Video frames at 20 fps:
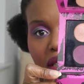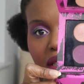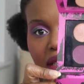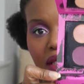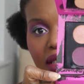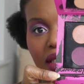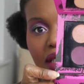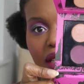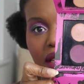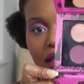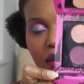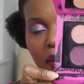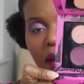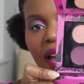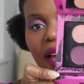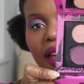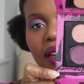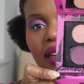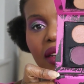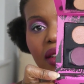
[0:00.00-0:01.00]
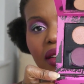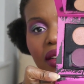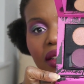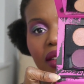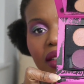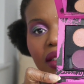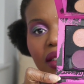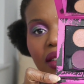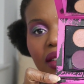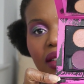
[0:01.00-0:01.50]
6-pan
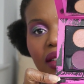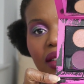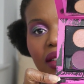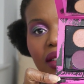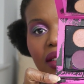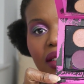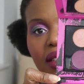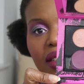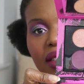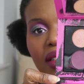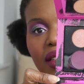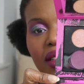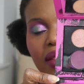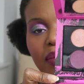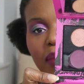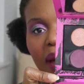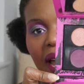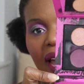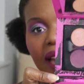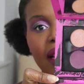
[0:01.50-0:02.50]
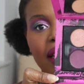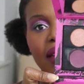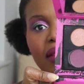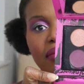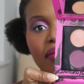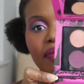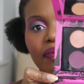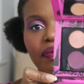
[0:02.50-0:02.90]
palette.